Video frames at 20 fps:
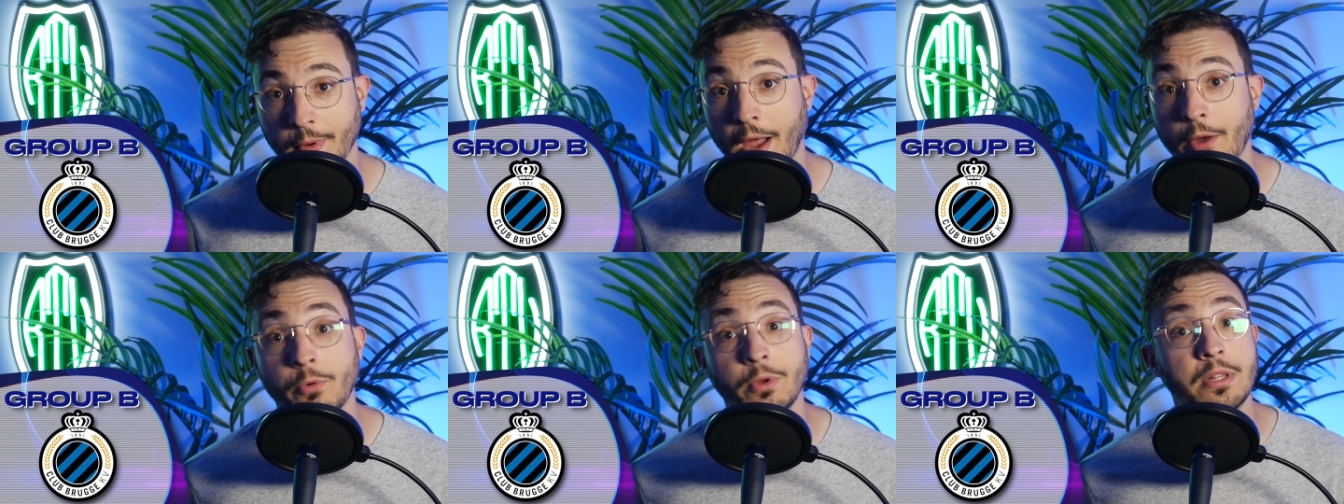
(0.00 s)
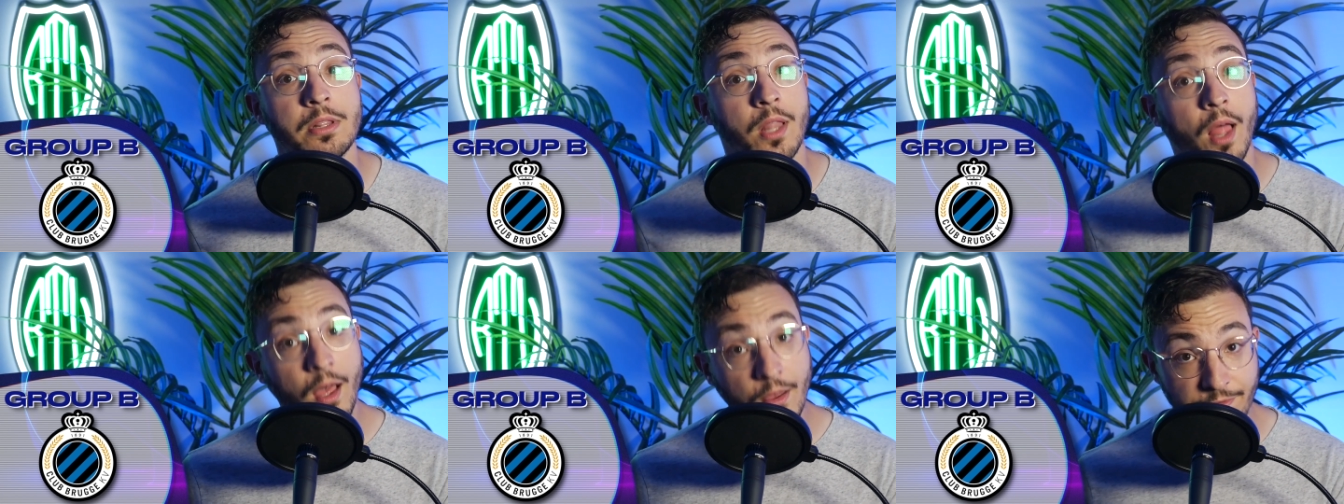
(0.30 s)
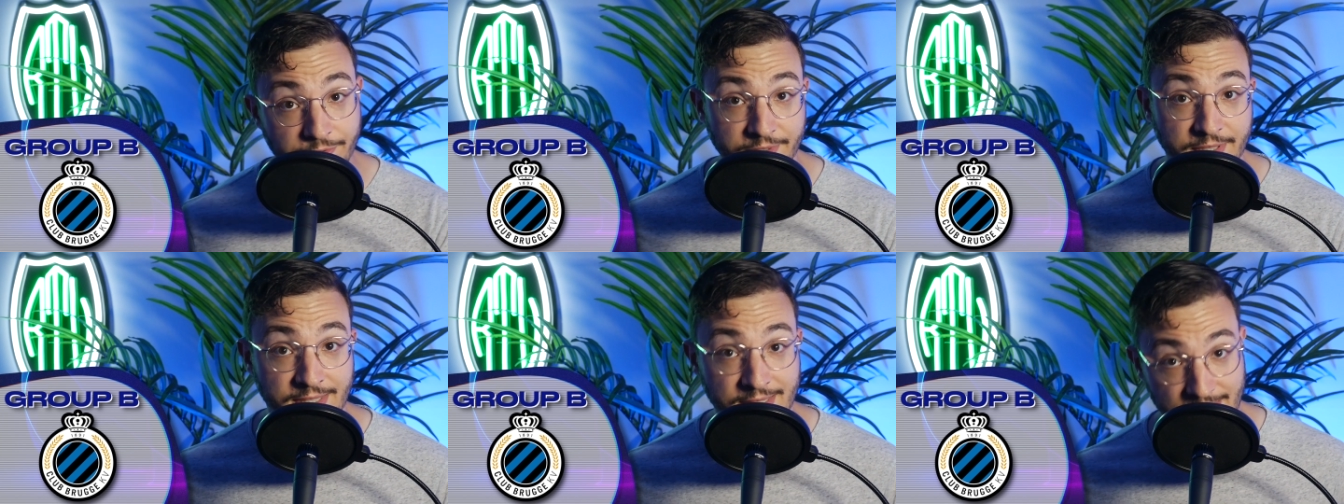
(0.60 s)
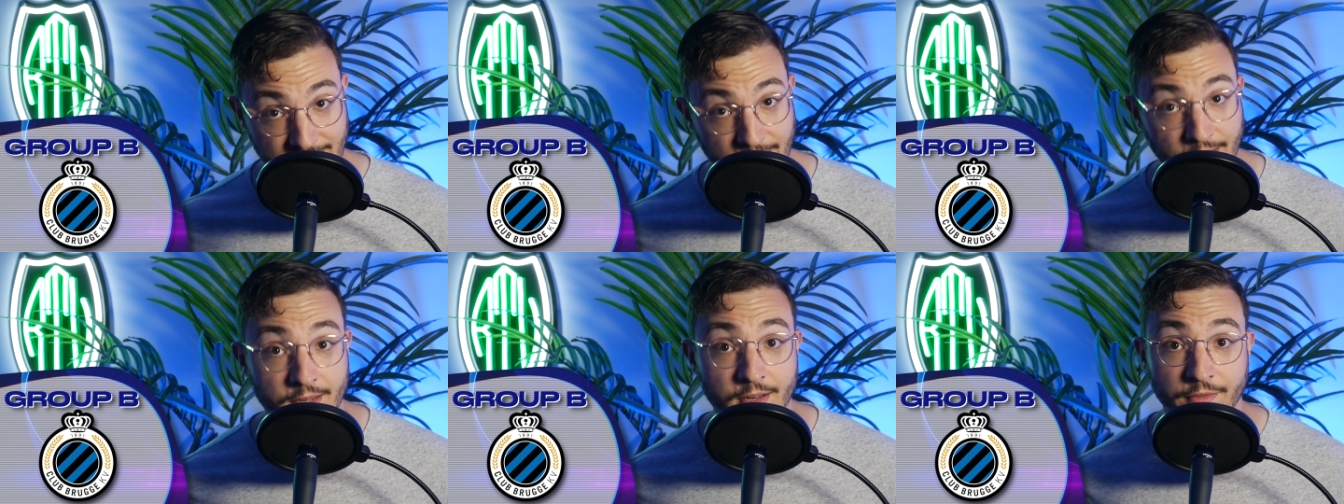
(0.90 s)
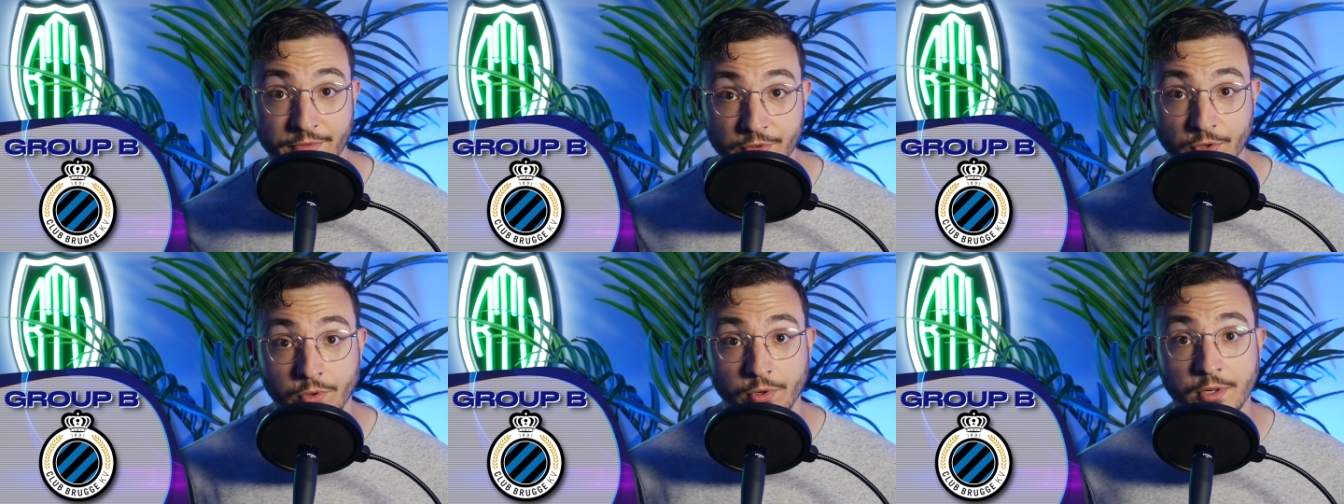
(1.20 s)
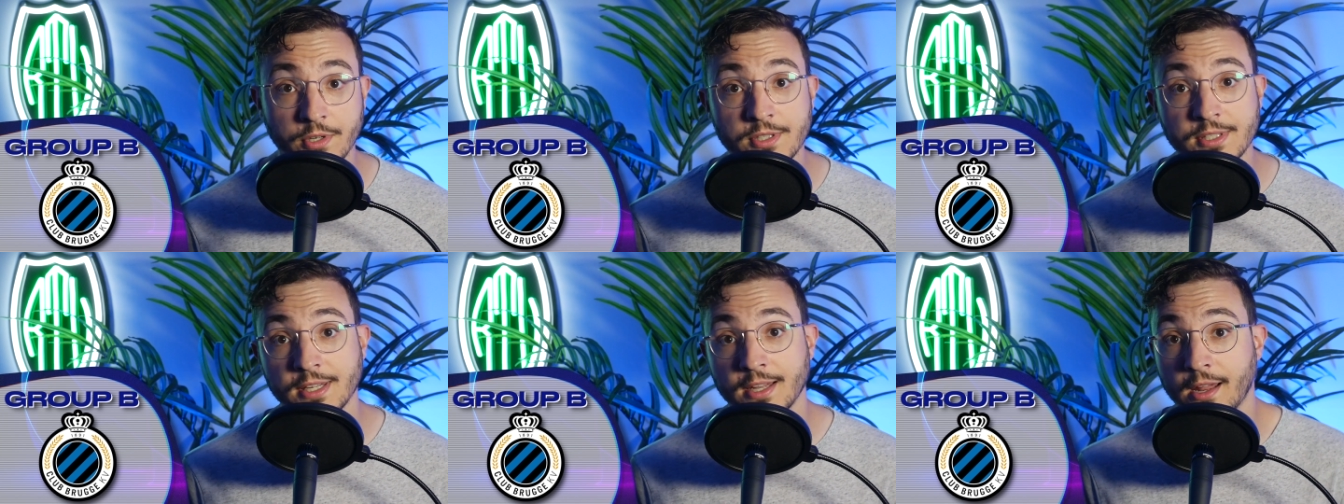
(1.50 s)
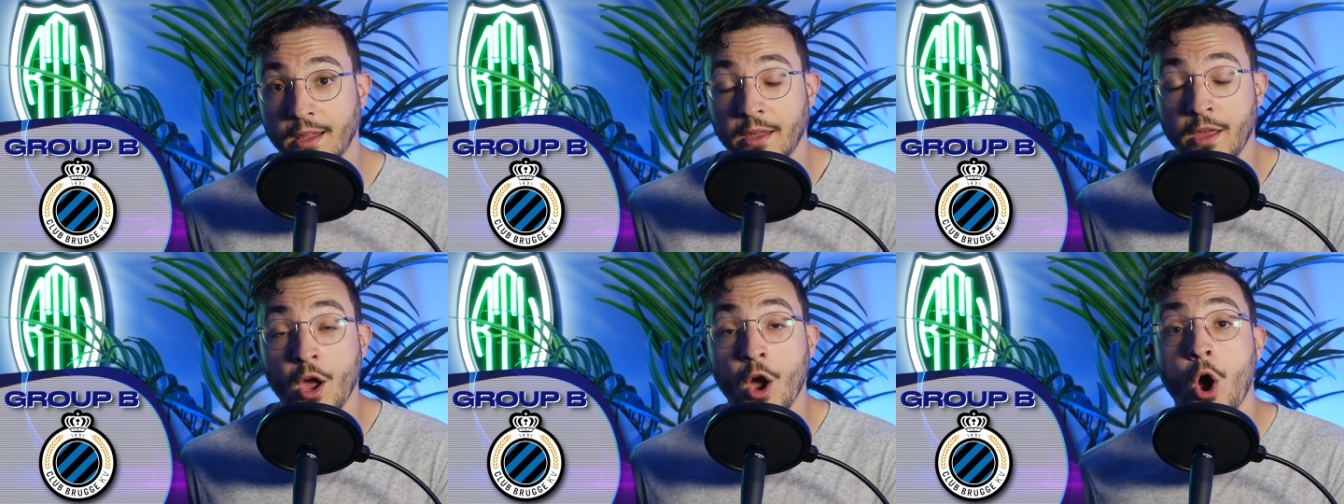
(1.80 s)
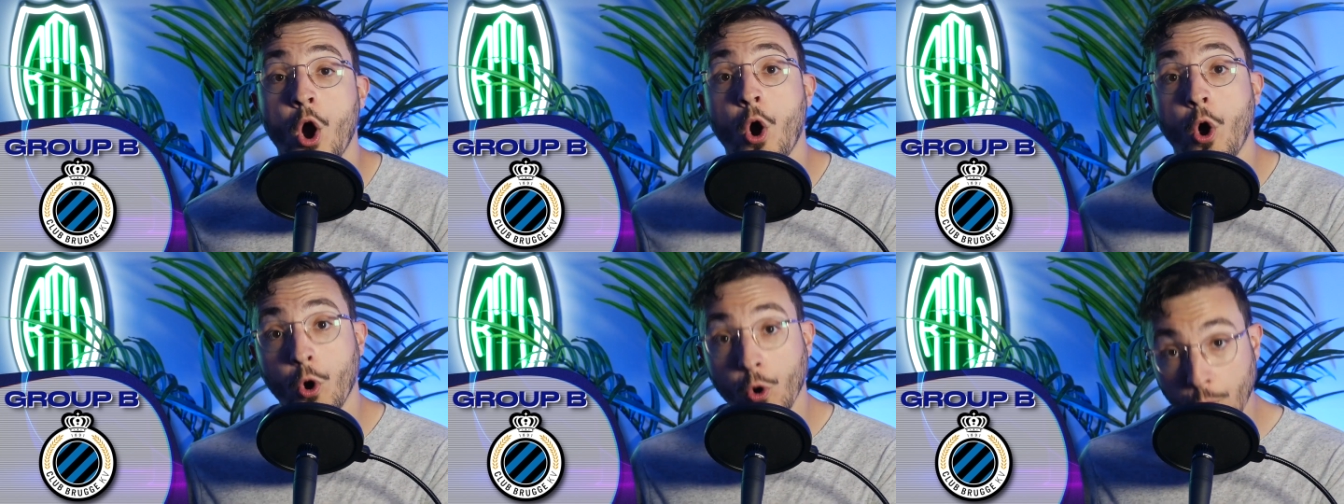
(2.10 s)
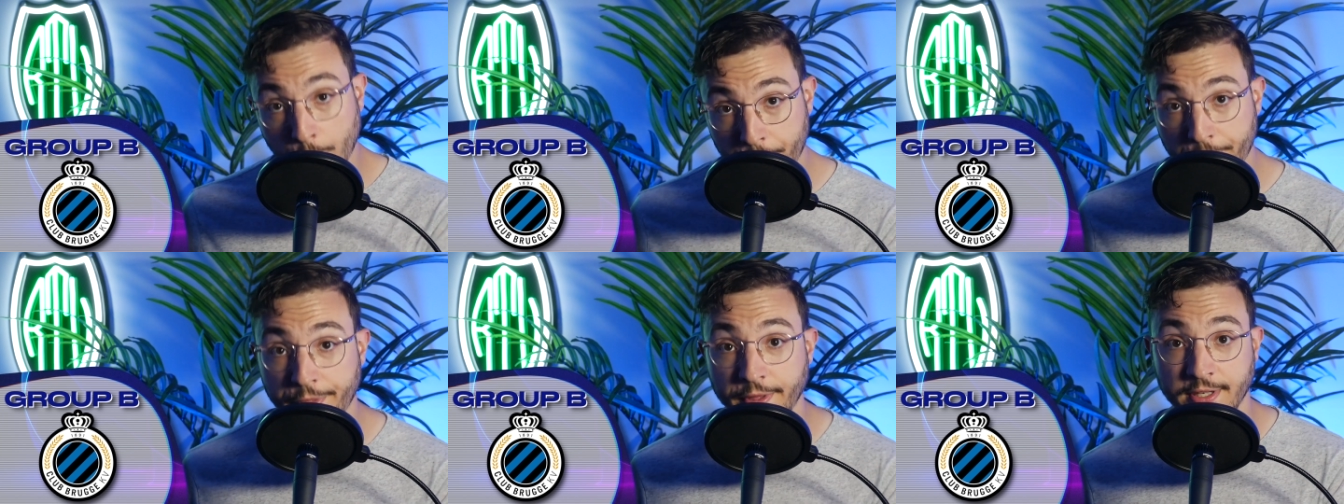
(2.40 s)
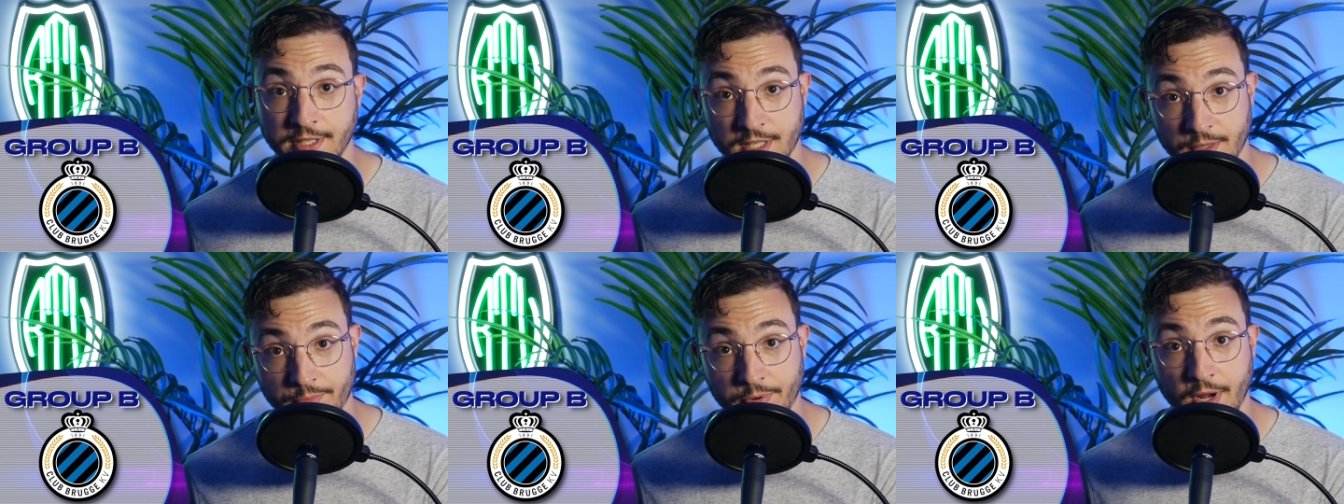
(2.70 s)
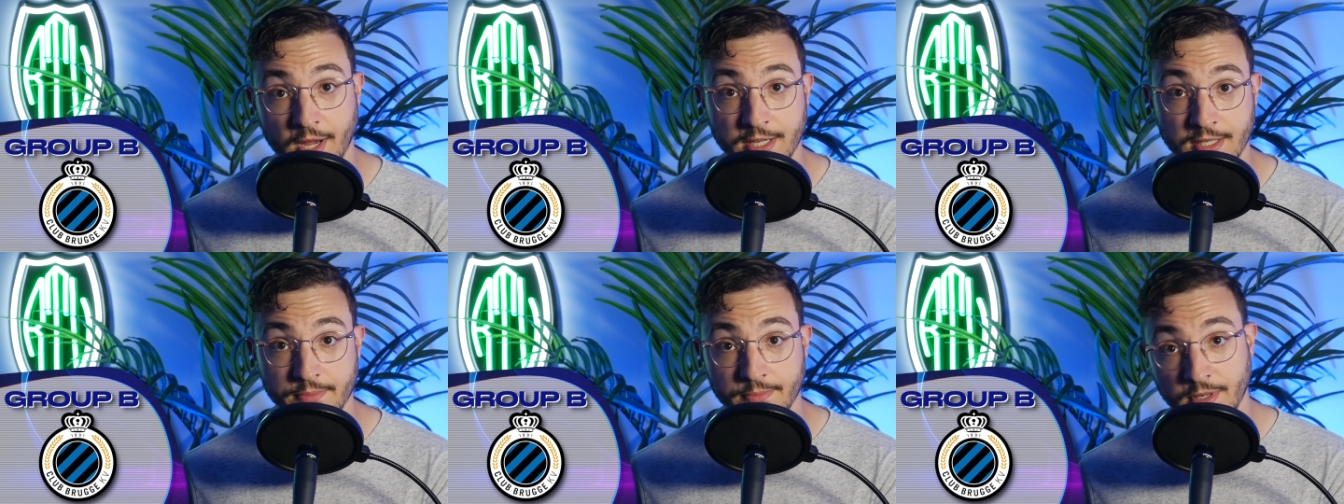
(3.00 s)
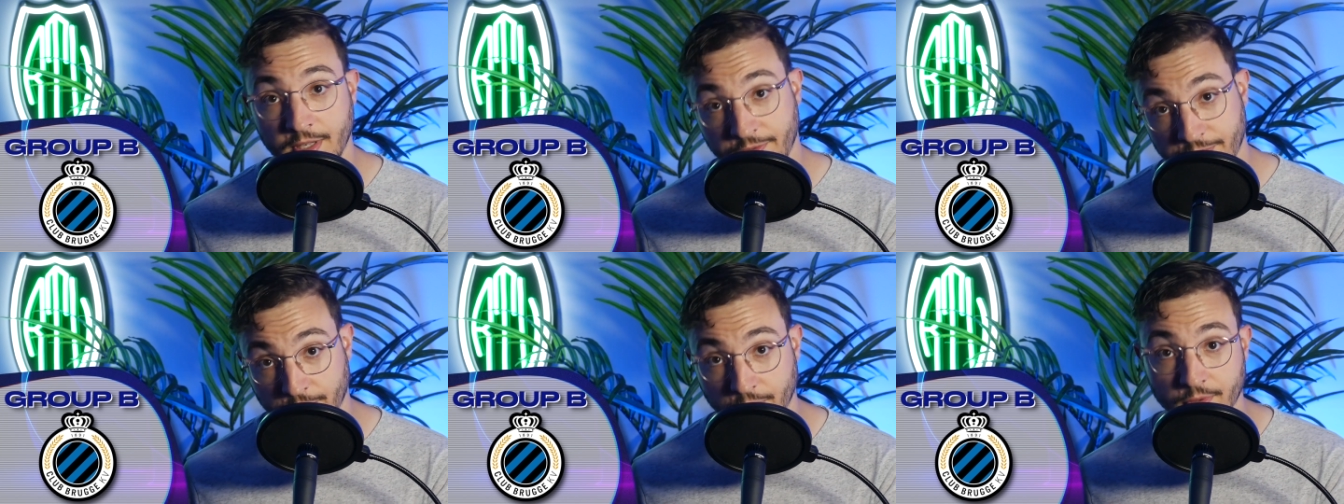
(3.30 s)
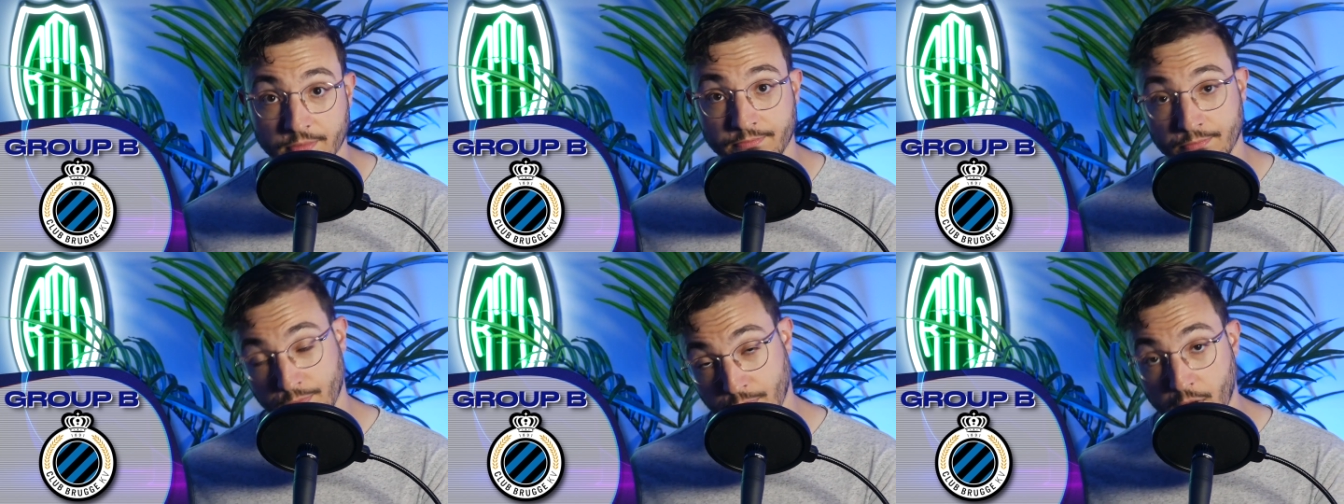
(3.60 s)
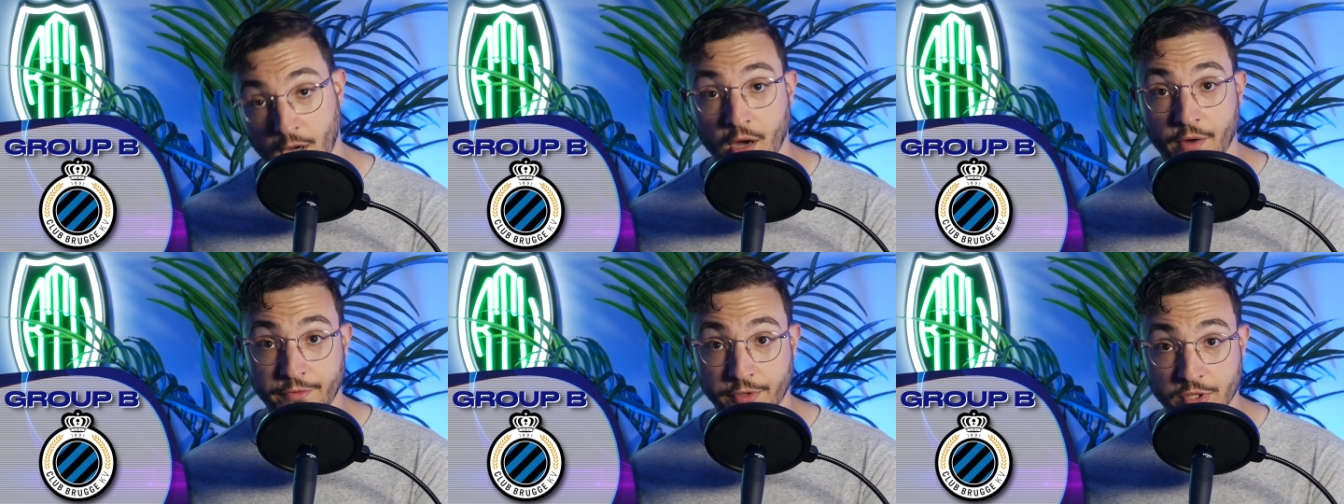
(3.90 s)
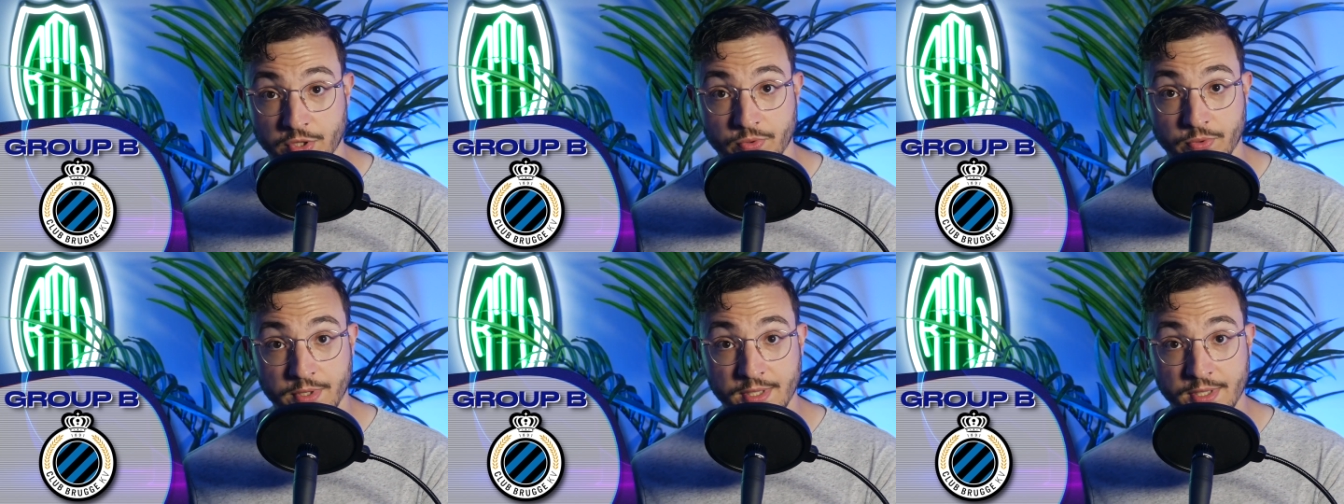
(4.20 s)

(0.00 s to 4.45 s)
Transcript: I would love to see it, of course, and I hope they surprise me for obvious